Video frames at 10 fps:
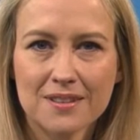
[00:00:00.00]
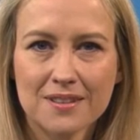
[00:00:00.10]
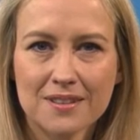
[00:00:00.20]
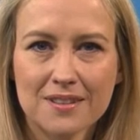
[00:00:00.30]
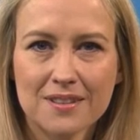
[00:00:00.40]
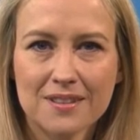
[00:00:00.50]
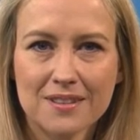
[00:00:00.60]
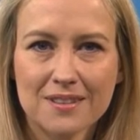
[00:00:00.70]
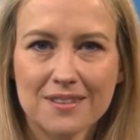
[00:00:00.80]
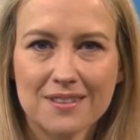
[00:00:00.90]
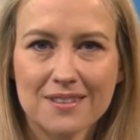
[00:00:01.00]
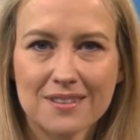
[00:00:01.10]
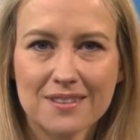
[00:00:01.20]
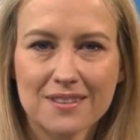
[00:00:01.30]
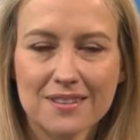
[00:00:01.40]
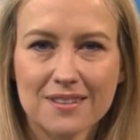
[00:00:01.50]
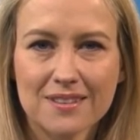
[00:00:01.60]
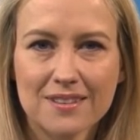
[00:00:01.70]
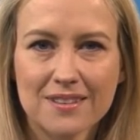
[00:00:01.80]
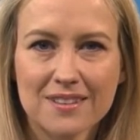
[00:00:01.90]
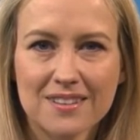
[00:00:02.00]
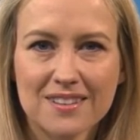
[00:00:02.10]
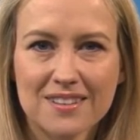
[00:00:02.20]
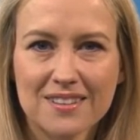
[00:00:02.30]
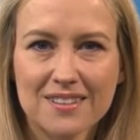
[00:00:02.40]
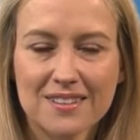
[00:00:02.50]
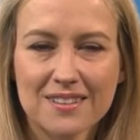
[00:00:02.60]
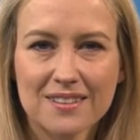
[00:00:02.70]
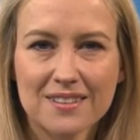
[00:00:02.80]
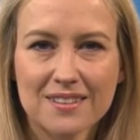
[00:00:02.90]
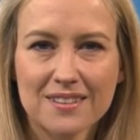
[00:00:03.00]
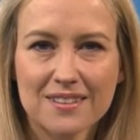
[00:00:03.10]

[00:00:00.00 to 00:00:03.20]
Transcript: No words are spoken by the person on screen.